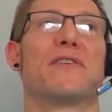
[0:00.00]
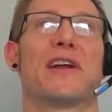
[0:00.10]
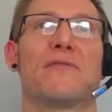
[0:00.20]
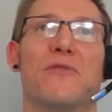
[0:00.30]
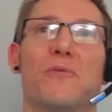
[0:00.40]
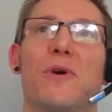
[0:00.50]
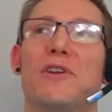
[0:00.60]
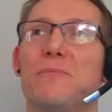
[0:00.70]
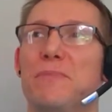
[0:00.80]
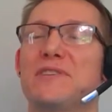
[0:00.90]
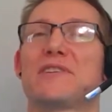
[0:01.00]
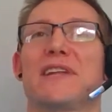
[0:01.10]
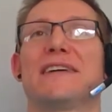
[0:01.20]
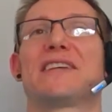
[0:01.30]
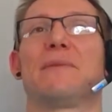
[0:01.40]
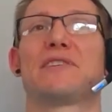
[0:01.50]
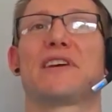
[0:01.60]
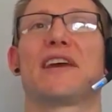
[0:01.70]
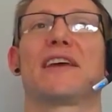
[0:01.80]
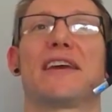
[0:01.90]
the kind of the wider business landscape needs
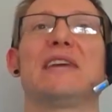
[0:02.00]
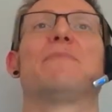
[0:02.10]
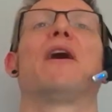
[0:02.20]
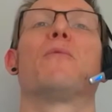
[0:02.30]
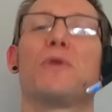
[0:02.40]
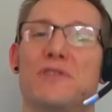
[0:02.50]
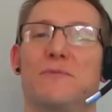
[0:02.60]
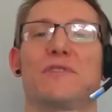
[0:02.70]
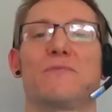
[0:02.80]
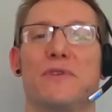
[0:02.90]
to kind of keep up with, with,